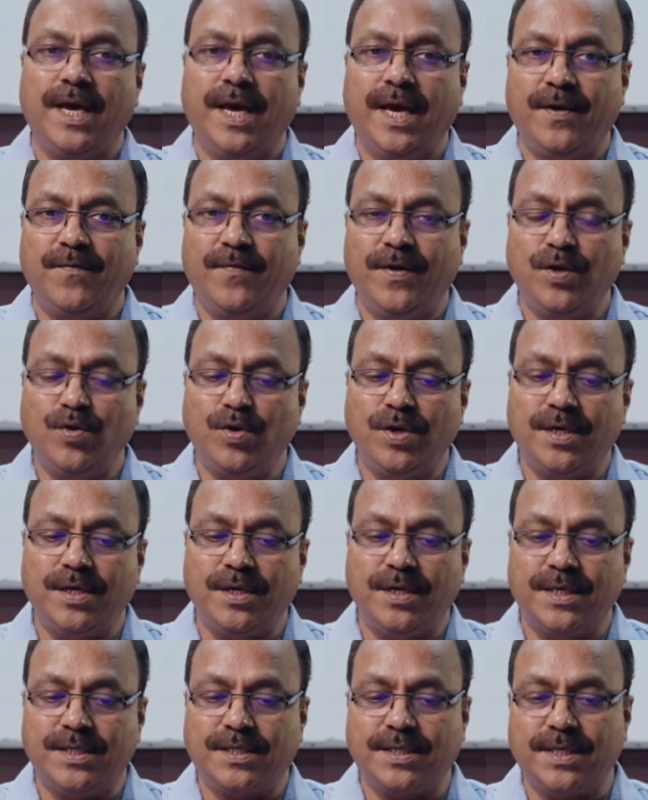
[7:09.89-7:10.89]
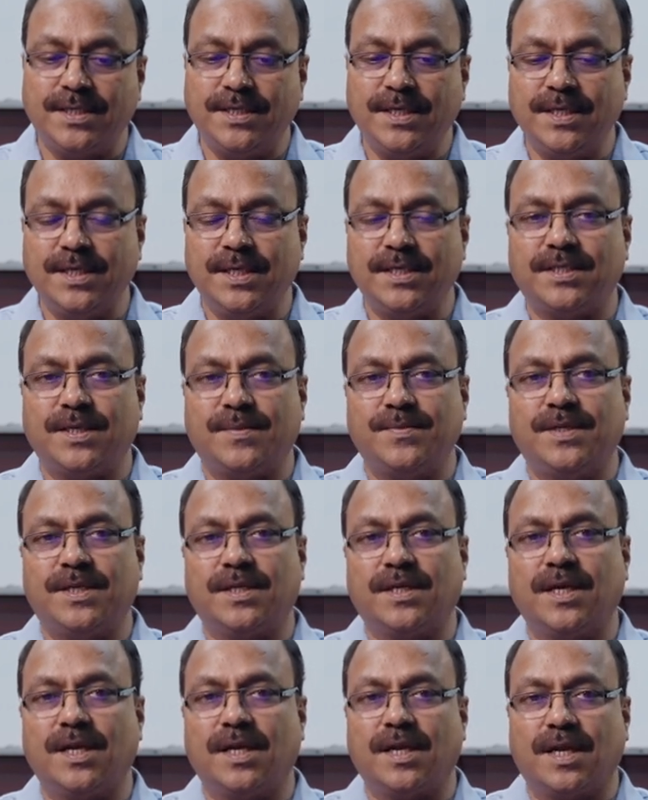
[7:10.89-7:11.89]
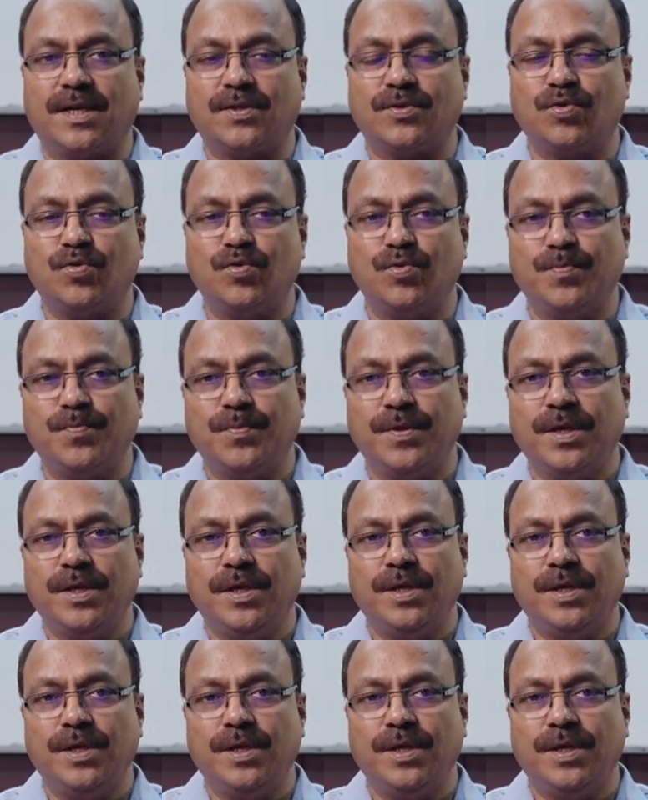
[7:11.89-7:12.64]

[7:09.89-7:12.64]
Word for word: And when you're discussing this subject in classroom,